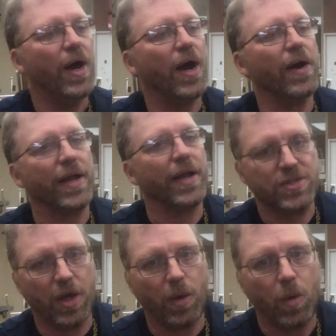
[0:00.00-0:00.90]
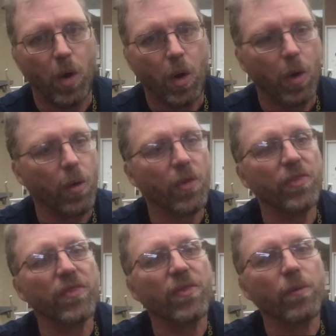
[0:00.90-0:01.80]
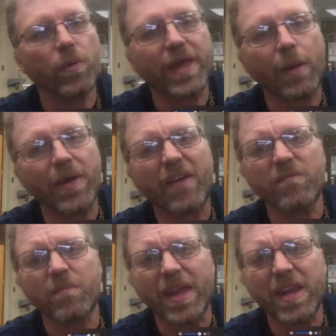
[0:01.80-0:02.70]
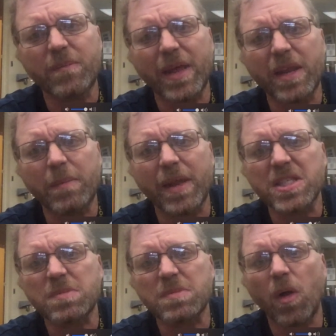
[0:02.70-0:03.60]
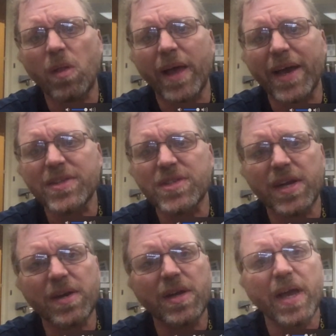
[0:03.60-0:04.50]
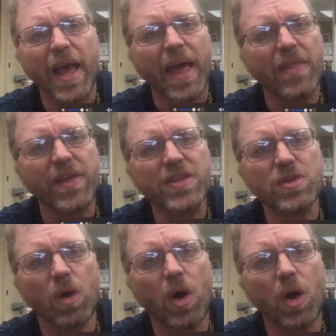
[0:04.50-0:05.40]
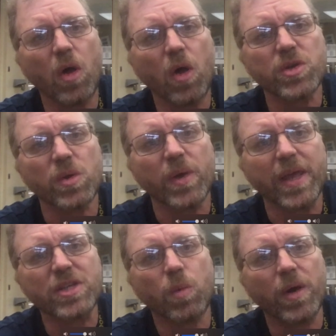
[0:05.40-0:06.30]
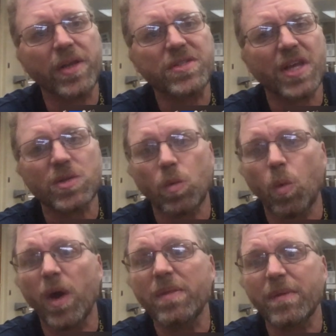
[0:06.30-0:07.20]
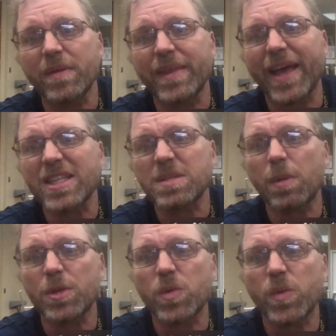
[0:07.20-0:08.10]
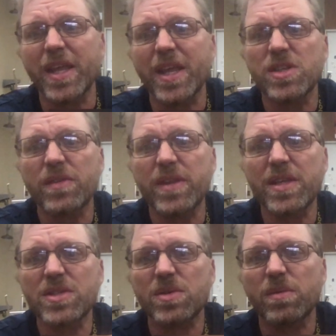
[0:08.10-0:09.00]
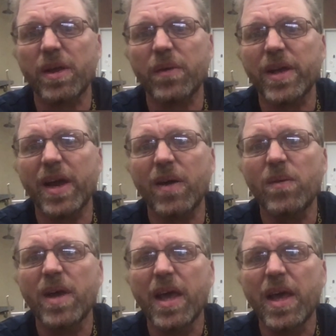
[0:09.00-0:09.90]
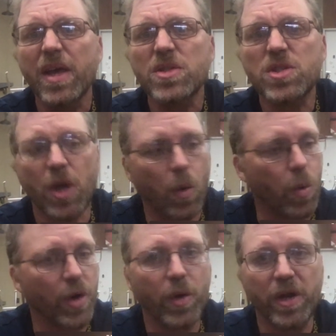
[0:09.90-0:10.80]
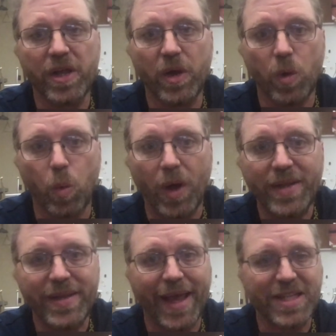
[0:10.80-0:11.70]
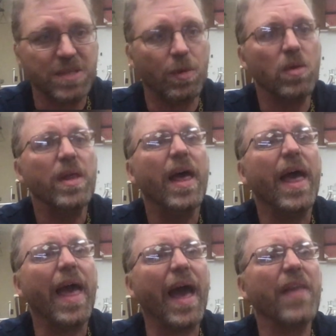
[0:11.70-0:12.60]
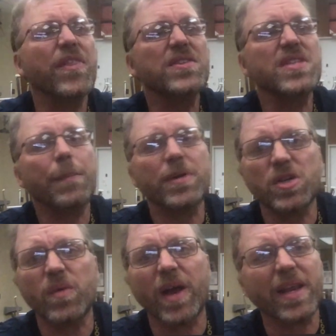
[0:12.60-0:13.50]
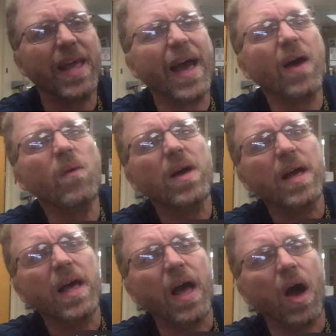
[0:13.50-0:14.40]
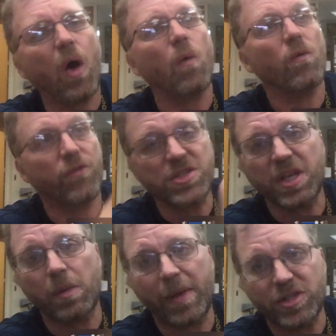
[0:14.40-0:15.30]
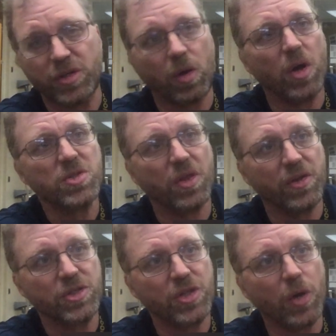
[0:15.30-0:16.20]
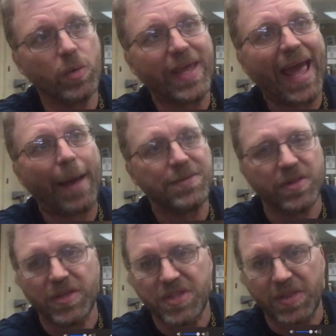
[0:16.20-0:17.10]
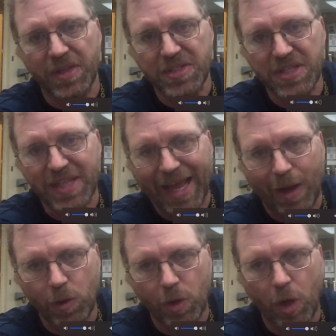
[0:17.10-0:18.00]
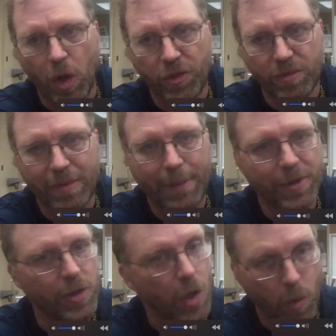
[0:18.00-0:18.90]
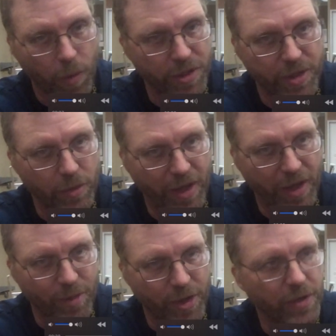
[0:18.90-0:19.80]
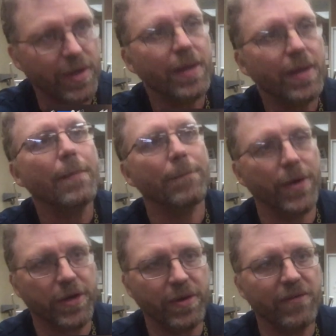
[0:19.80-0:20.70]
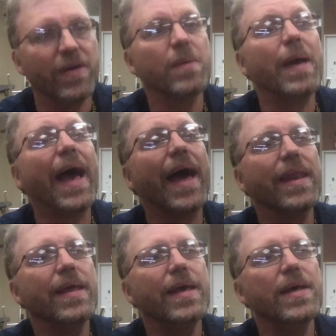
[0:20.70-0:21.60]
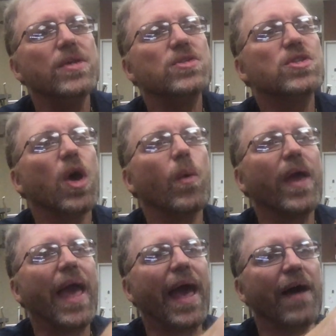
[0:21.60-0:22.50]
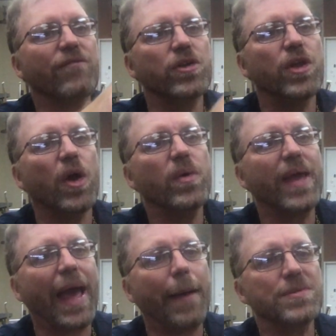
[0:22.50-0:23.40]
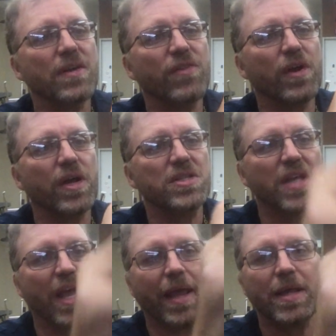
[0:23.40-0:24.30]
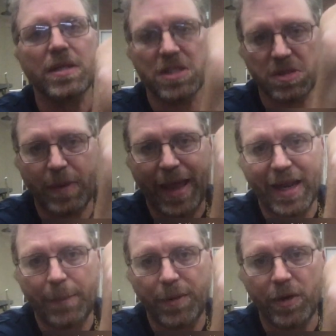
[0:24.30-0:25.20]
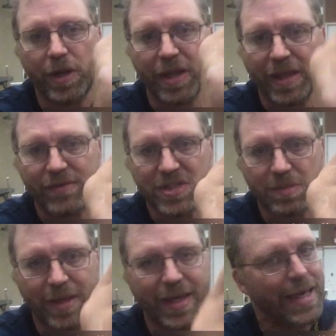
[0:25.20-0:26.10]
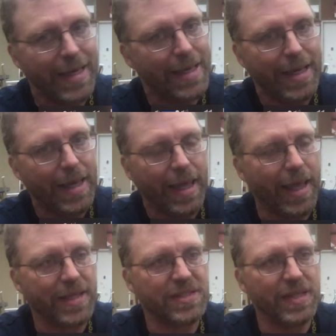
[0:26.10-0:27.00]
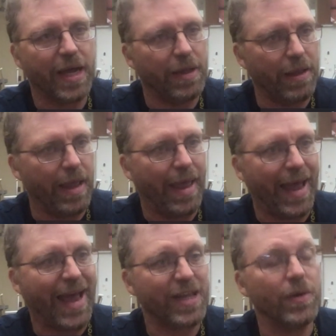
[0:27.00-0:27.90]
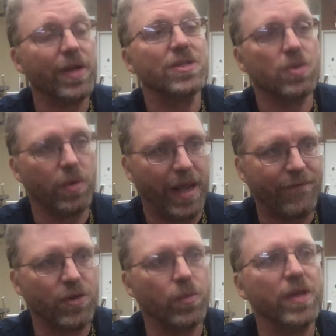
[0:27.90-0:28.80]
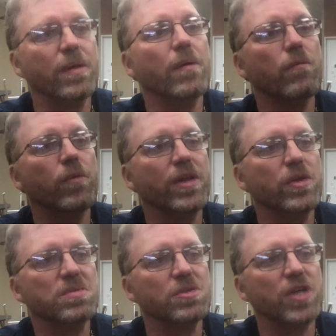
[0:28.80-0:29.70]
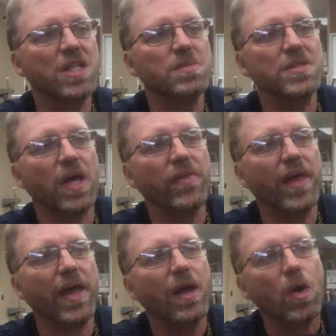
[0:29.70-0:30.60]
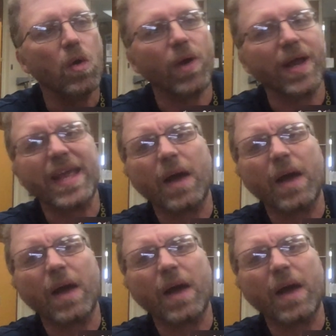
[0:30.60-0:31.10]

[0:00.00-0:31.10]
All right, so again, we have many, many, many small lines here. These are all each one is at 1 decimal between each of these. There we go. So we're going to go to 1 decimal at this temperature right now. Oh, first thing, I'll make sure also there's no gaps in this. This is an alcohol thermometer. We don't have mercury. Mercury, very bad. So we have no gaps. If there is a span up here and you give it to me, it's not accurate, and so we'd have to redo some adjustments on that. Right now